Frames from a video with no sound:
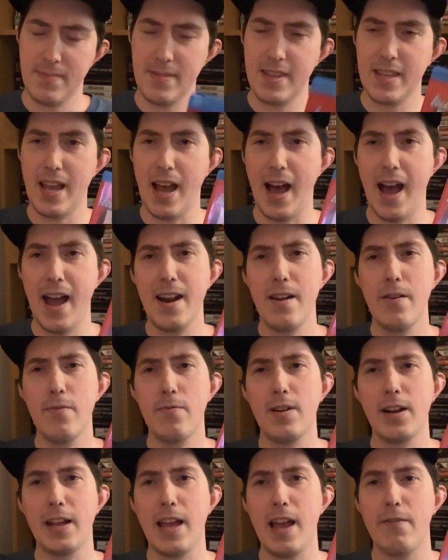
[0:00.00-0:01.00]
Yeah, I don't
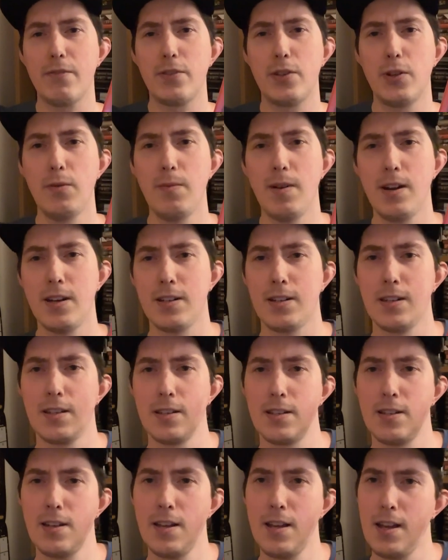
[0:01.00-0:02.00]
really have too much to
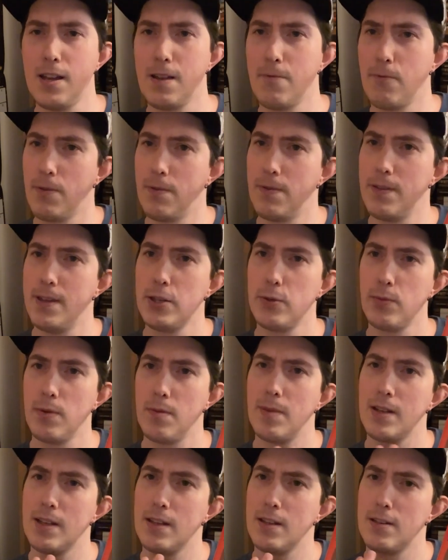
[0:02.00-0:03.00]
say with this one
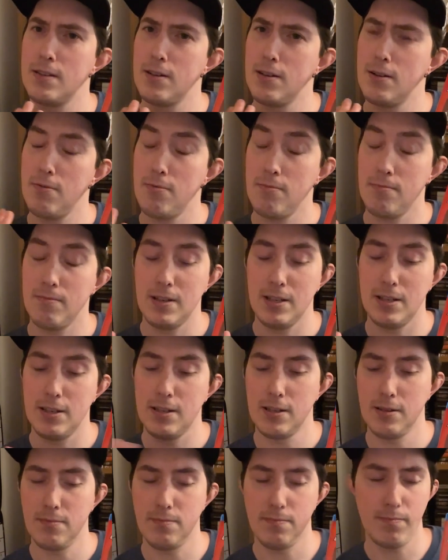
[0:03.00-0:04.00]
because, you know, this
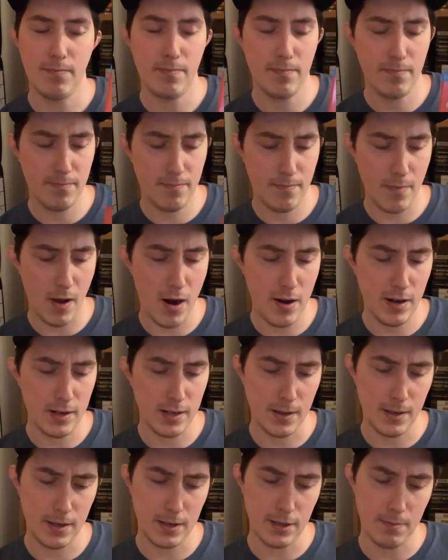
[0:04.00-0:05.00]
is,
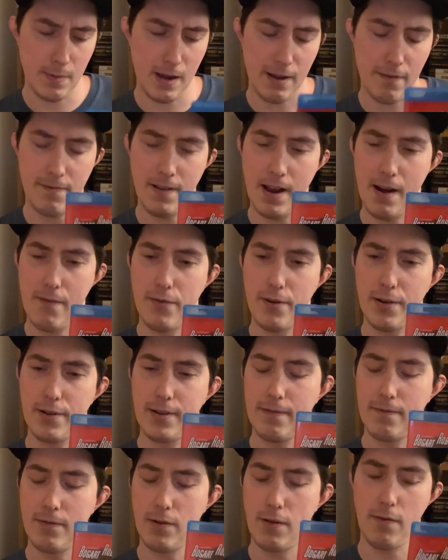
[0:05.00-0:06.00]
honestly, this is my favorite
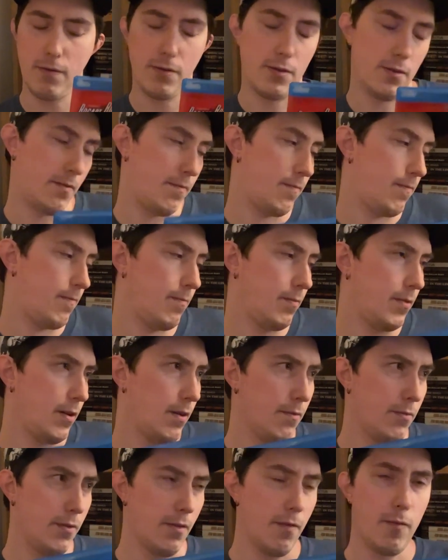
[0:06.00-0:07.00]
of all
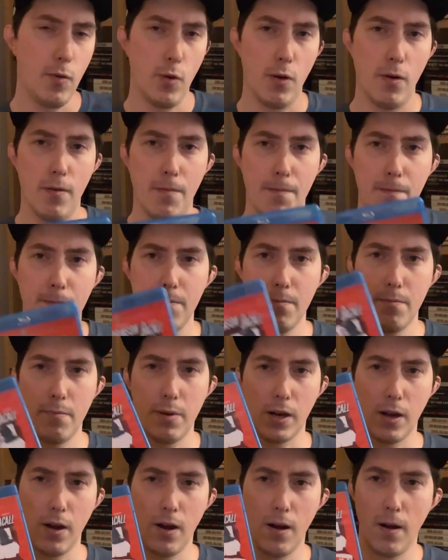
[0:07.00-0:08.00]
the four
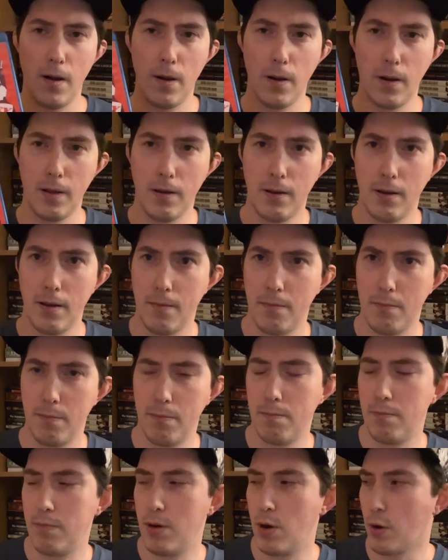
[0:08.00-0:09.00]
Bacall
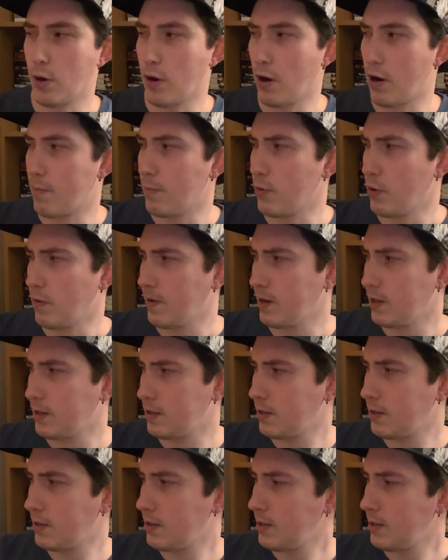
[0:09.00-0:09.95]
Bogart movies.